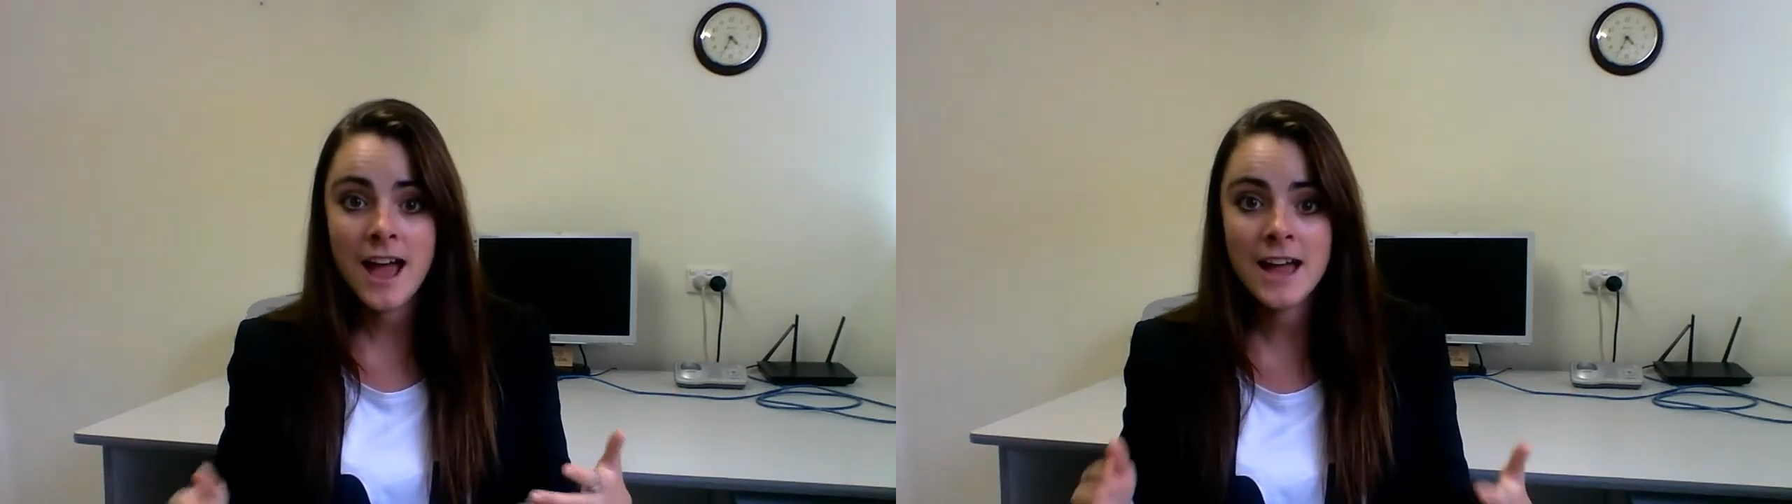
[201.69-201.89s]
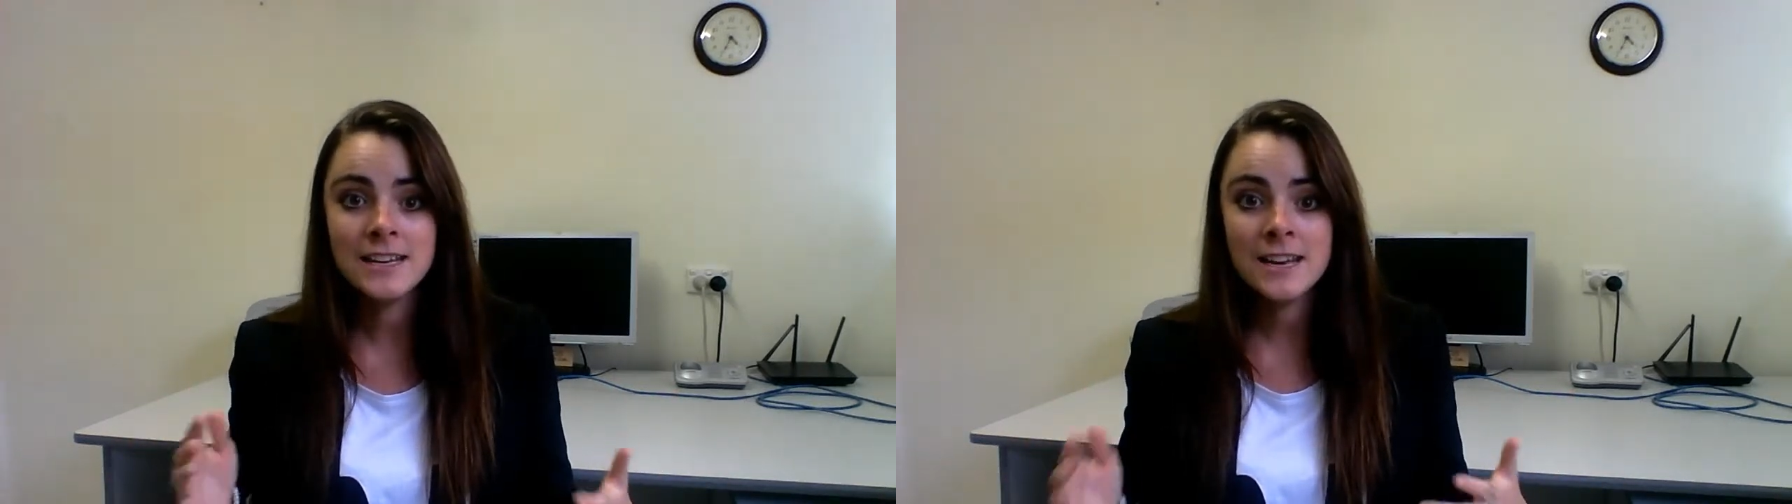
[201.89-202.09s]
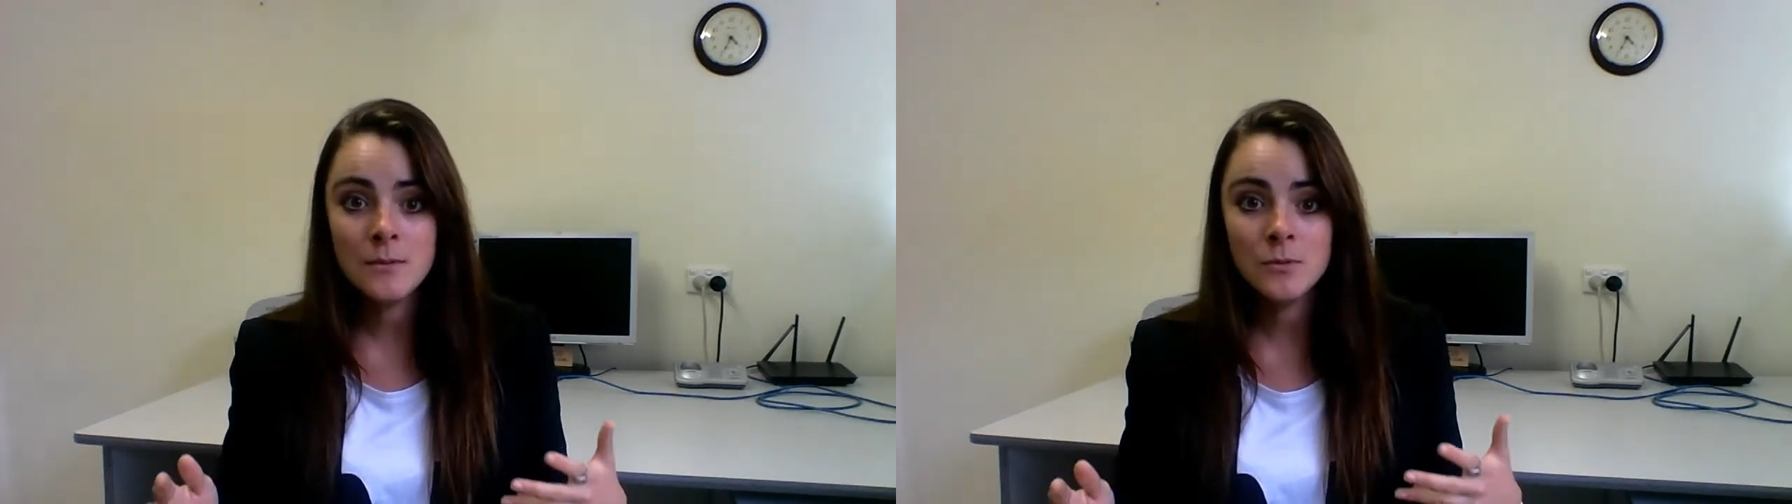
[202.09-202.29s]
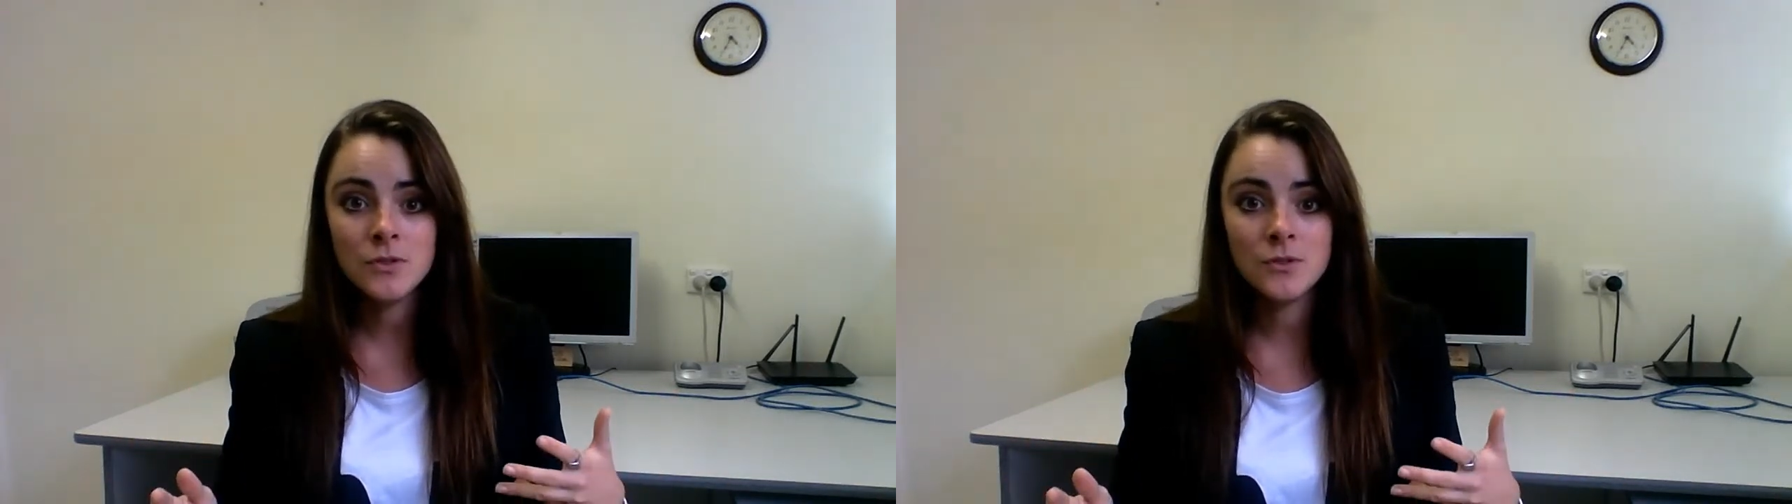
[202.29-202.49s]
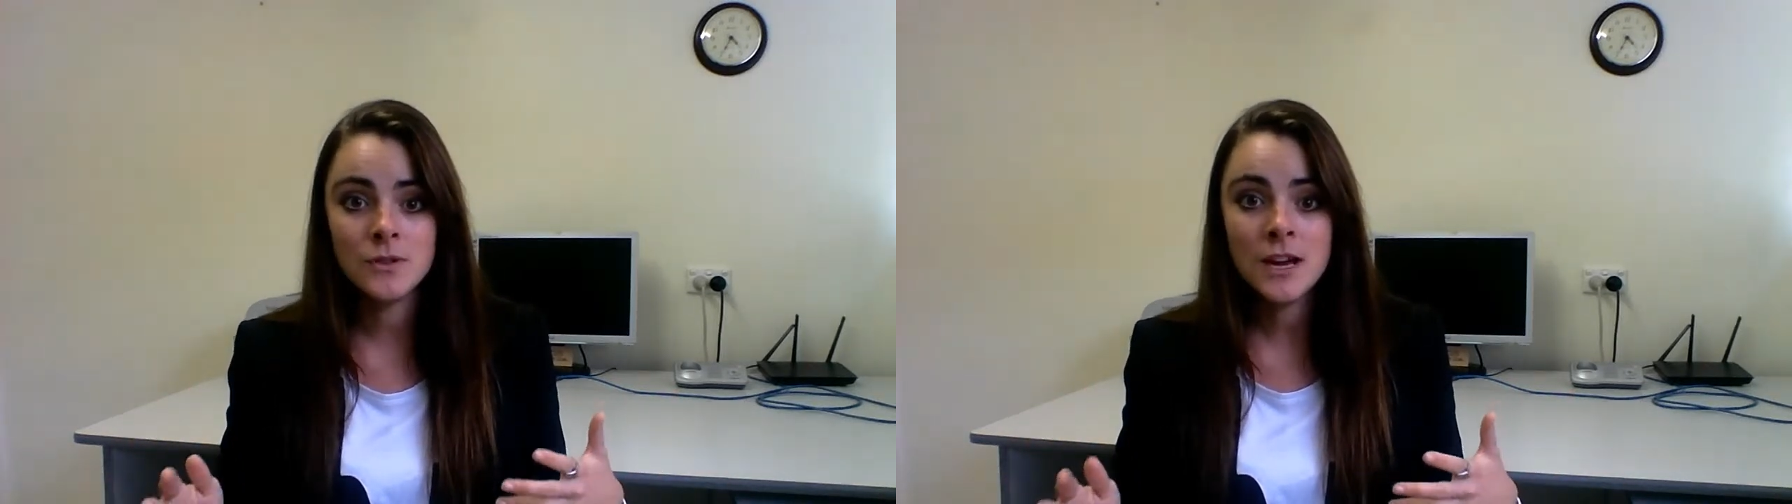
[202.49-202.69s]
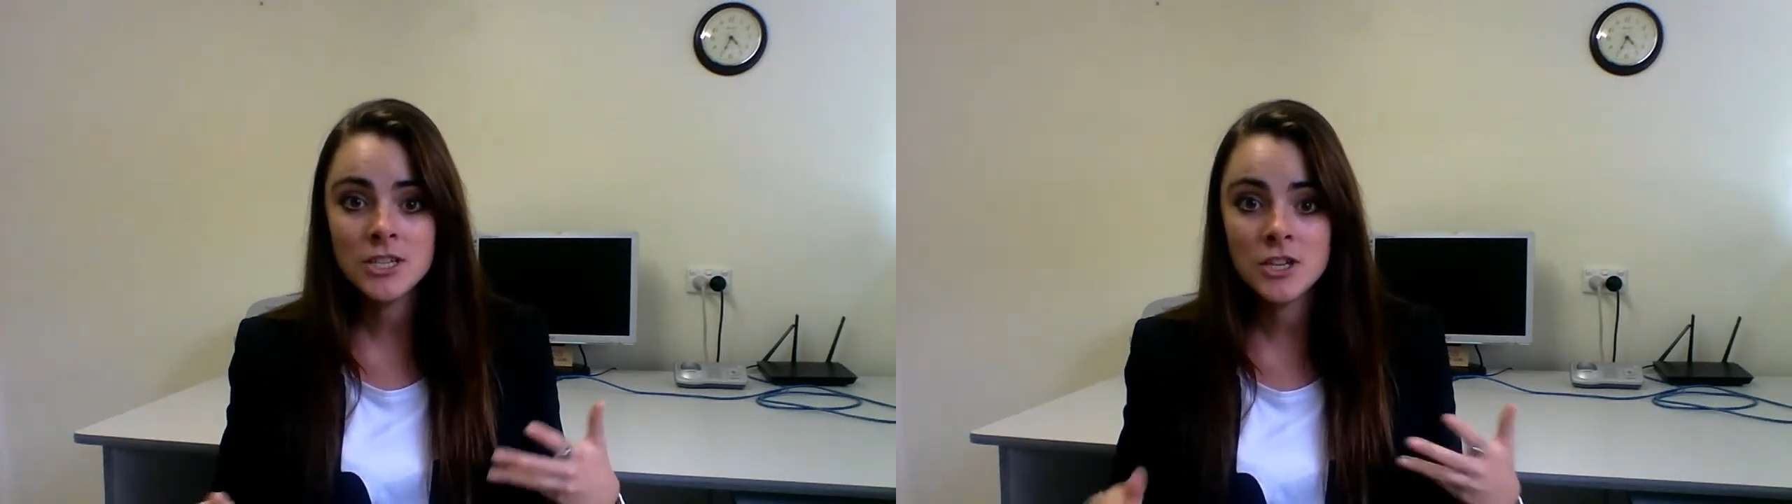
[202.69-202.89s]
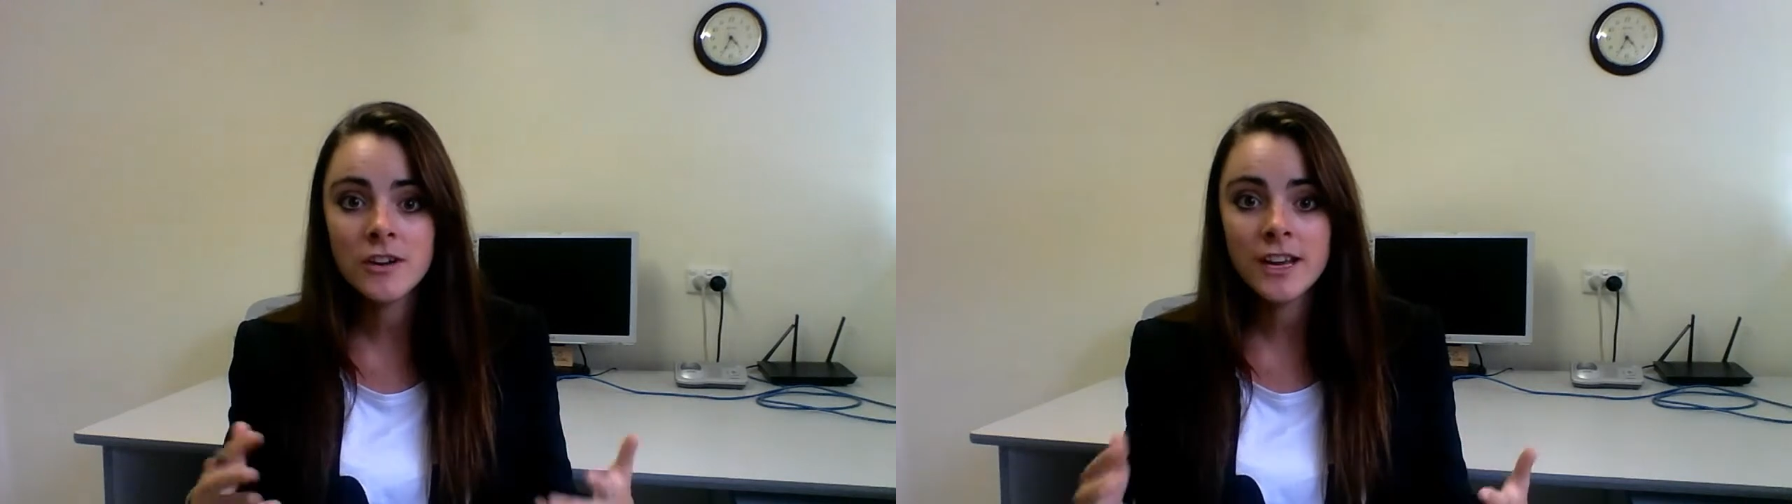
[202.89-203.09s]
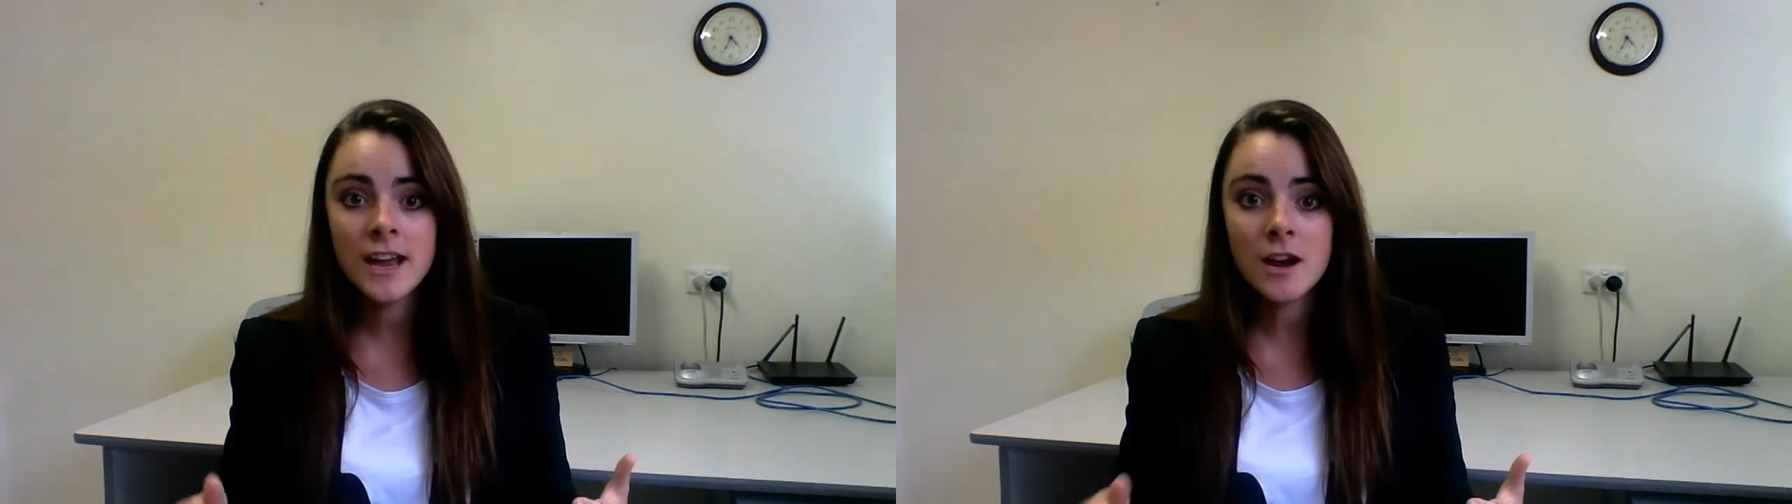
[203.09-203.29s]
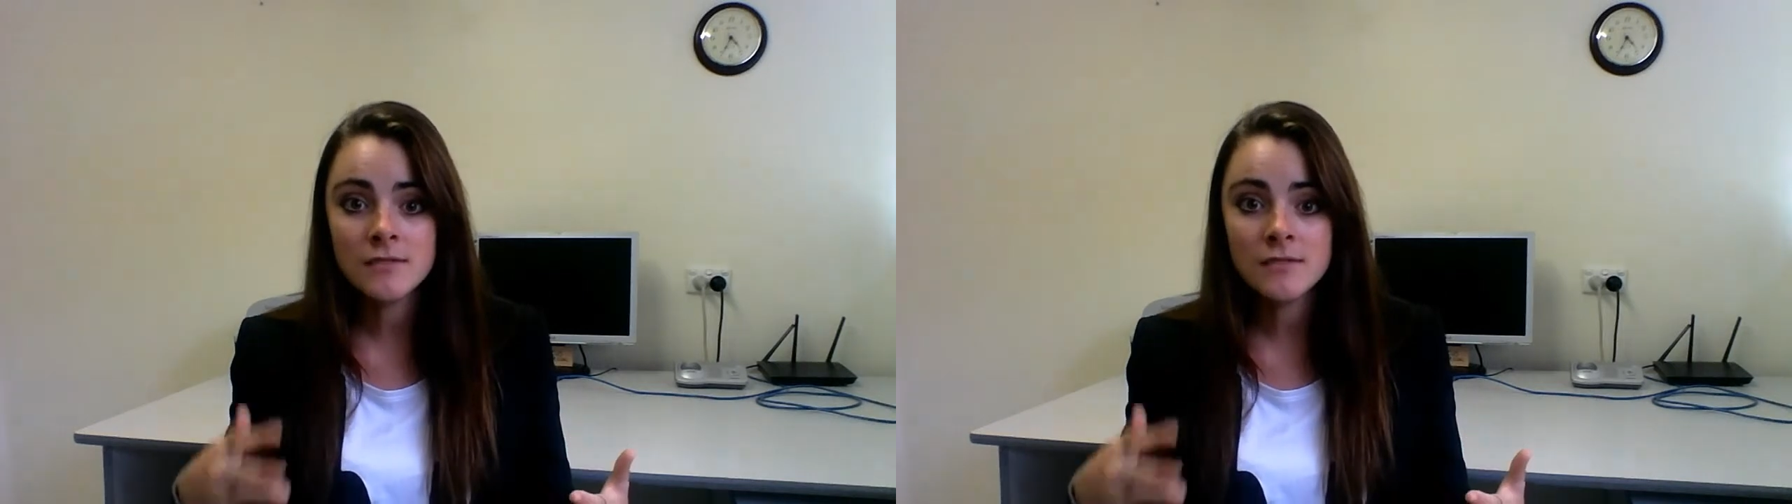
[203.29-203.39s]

and enable you to create